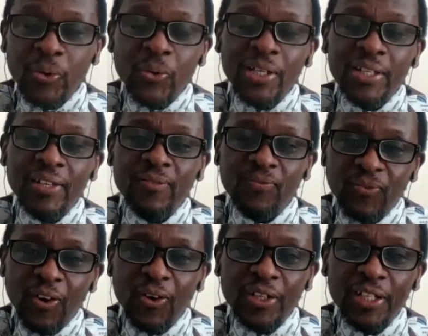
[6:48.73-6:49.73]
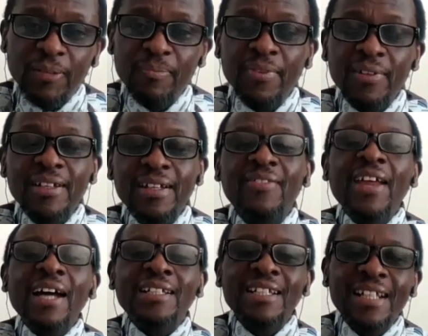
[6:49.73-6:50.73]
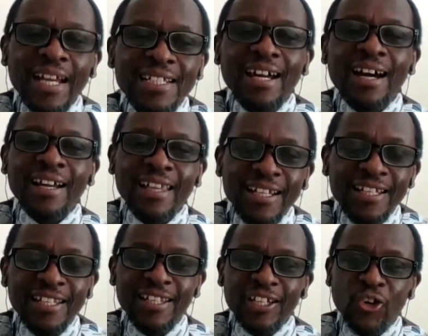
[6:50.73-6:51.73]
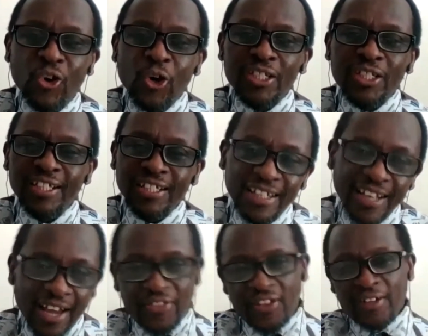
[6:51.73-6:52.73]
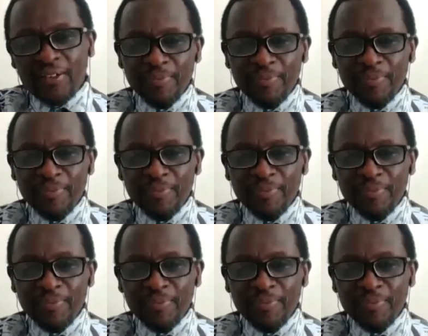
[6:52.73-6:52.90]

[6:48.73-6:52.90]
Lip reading: when they followed him, that night again, they got nothing.